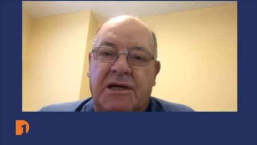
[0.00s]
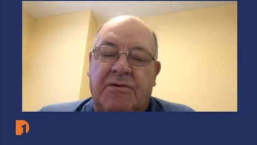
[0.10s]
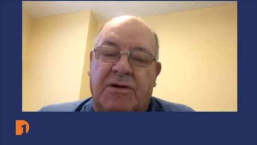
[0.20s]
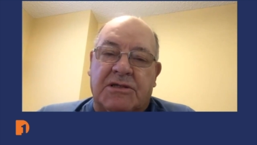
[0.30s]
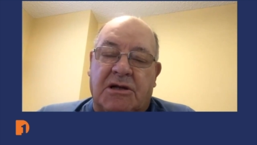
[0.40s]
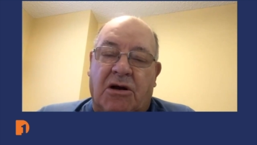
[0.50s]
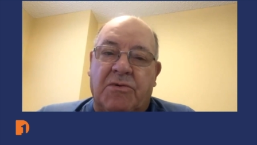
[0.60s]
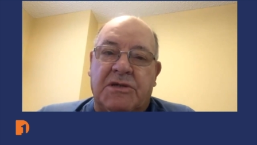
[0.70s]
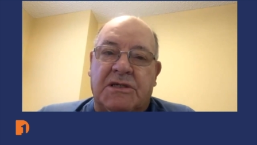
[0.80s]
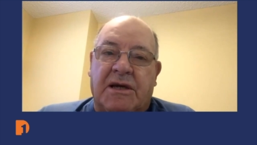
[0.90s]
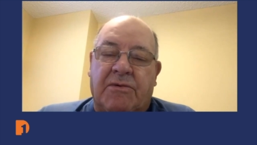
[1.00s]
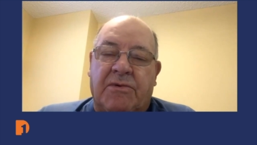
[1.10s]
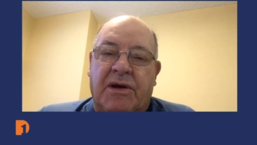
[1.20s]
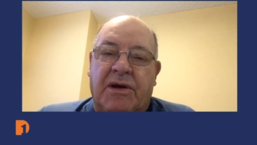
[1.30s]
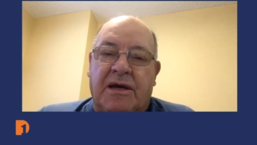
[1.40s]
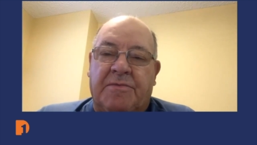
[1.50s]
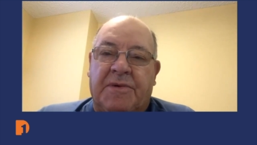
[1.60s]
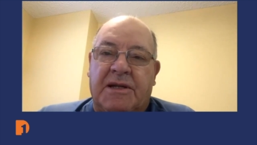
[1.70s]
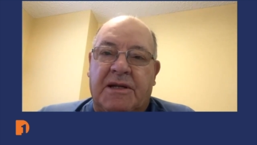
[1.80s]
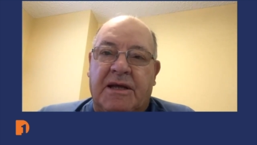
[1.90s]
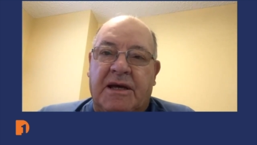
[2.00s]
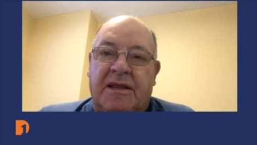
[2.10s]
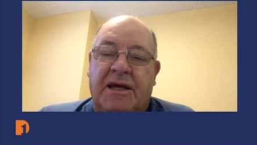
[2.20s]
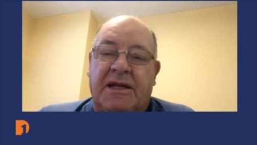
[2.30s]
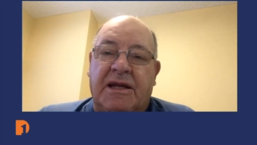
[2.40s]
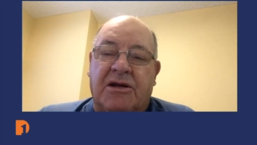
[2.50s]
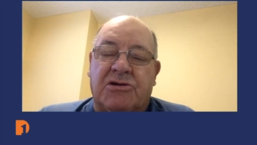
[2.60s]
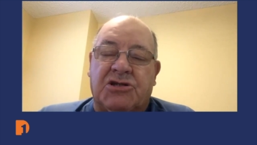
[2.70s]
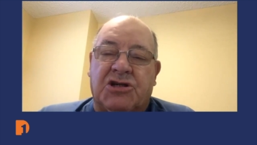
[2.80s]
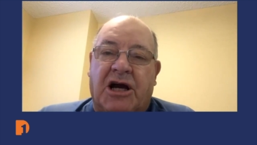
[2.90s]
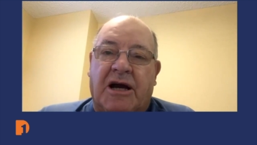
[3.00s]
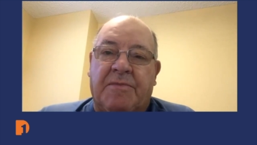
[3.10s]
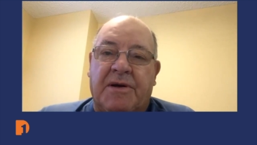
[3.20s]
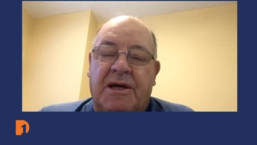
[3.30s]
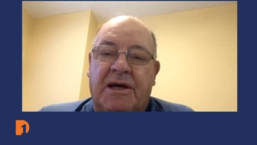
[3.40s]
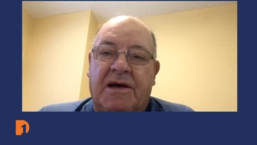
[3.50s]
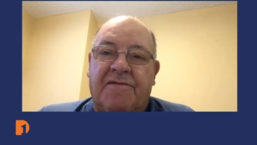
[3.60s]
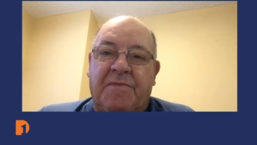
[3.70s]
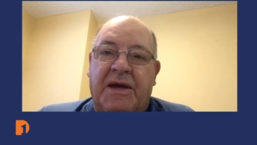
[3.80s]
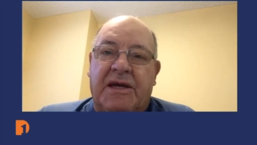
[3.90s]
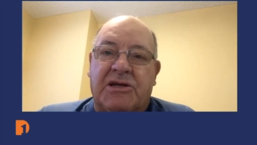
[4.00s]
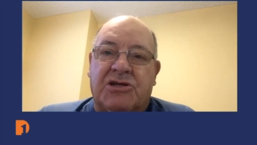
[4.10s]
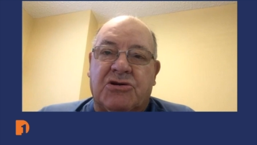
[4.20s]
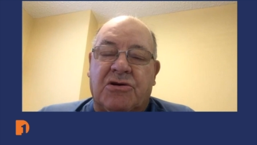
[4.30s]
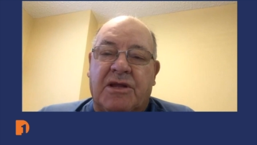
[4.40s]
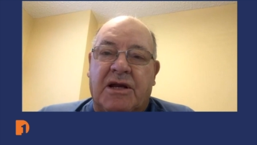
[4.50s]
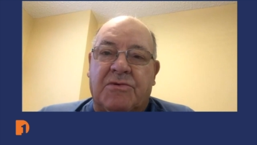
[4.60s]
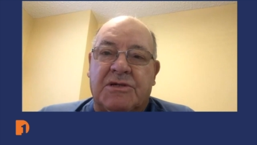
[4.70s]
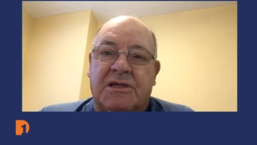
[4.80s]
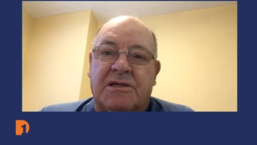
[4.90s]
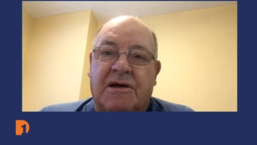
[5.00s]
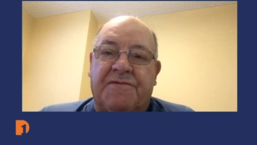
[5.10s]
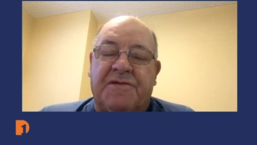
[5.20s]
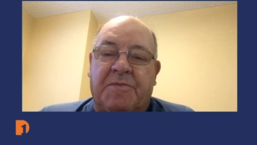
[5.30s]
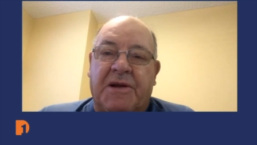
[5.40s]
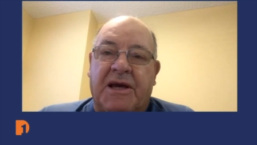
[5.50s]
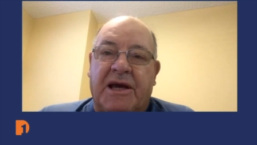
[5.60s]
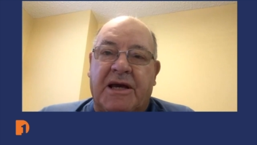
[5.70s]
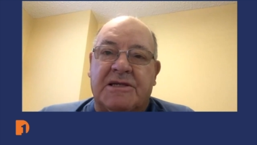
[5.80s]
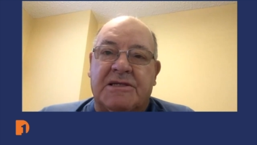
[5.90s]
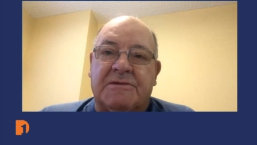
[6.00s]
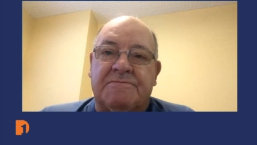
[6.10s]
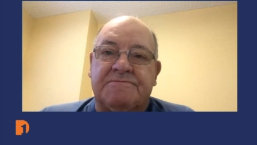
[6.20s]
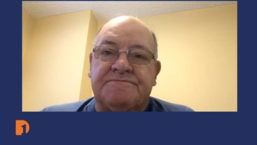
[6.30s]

It wasn't always that way, uh, but they, they did a good job of making sure that it was tough to play against.